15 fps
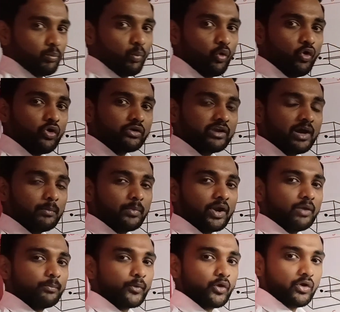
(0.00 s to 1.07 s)
more number
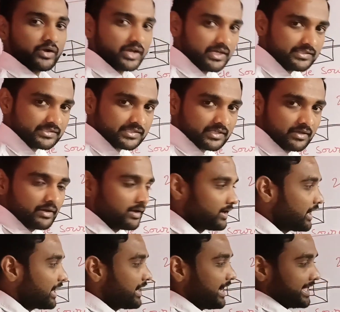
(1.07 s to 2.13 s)
of protons
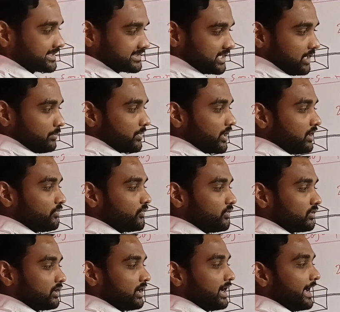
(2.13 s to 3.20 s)
and less number of
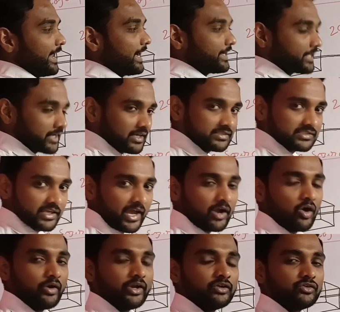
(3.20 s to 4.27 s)
electrons,
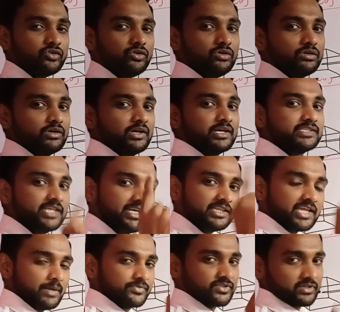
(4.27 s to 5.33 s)
according to J
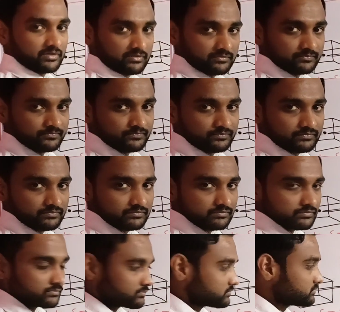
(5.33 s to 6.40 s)
Thomson.
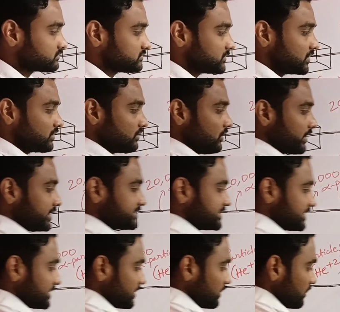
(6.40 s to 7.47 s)
Okay,
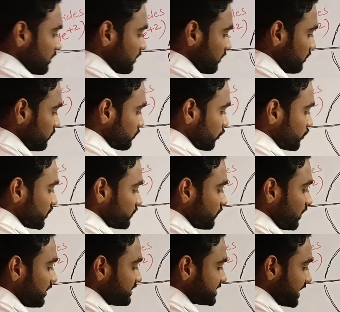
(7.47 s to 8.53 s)
see, now
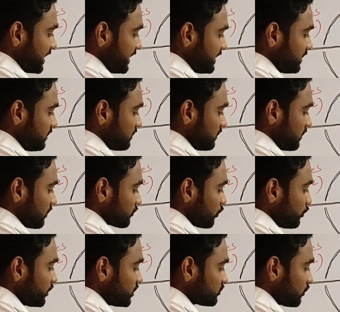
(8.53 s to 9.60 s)
Rutherford sending
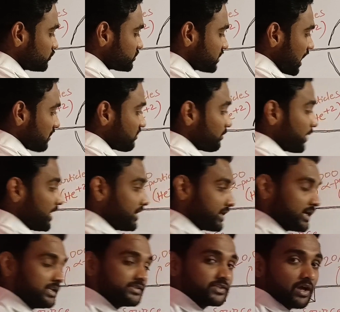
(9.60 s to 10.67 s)
20,000 alpha
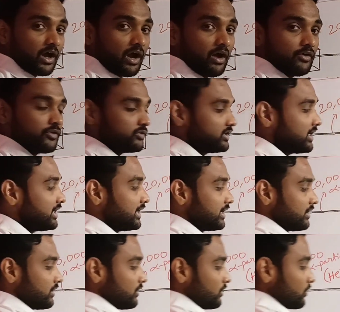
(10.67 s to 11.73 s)
particles onto
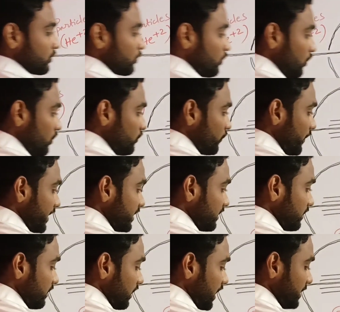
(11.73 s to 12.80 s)
the gold
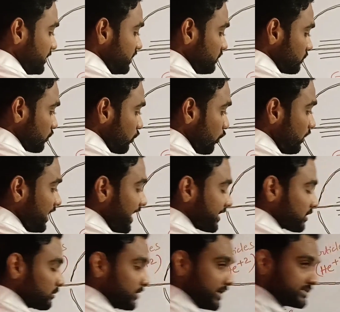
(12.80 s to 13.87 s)
foil, I mean gold
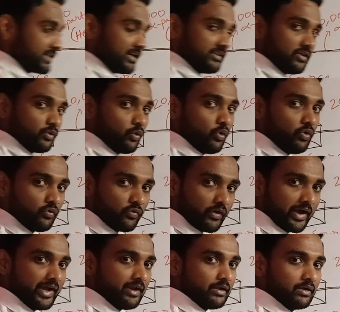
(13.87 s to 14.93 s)
atom, inside the gold
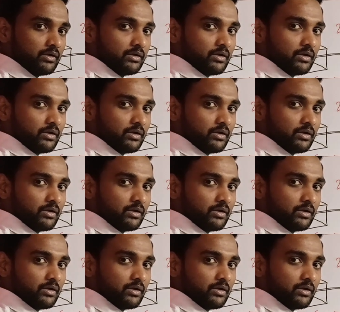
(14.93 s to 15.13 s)
foil,